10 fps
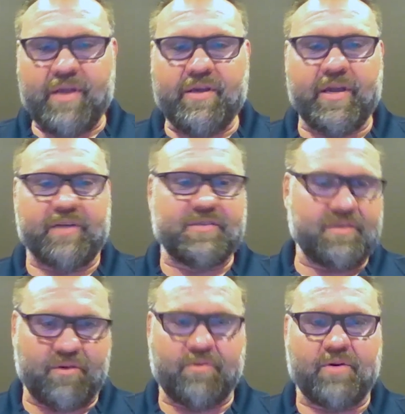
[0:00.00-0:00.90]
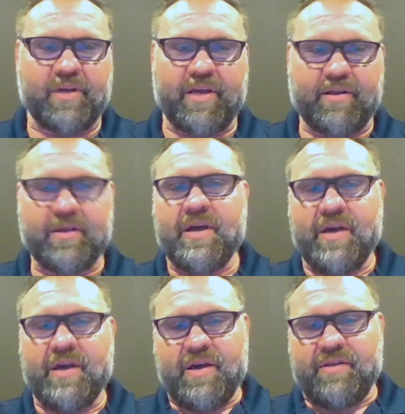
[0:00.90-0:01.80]
yes. So again,
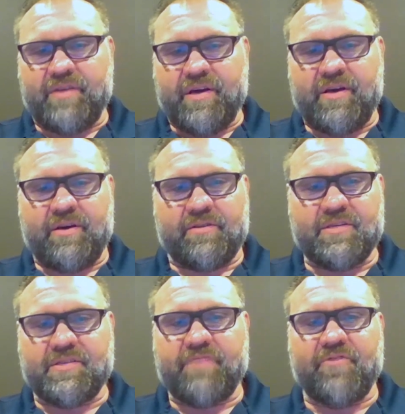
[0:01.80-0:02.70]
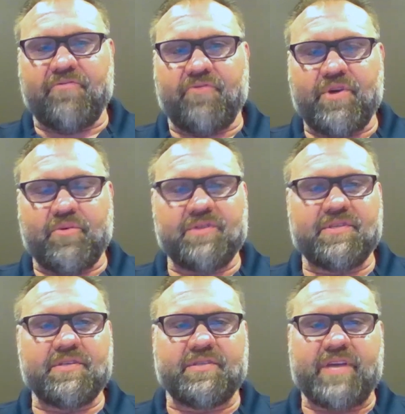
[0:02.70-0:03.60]
these different
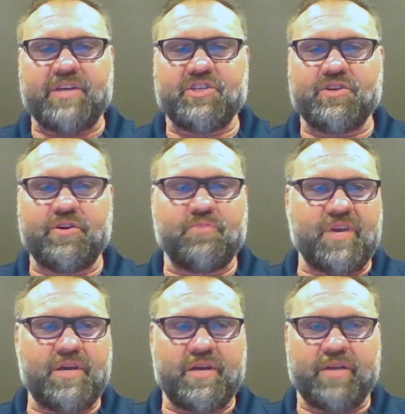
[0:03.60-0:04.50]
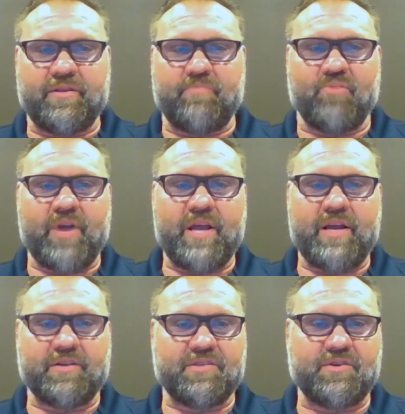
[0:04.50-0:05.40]
frequencies, they should be in the brain at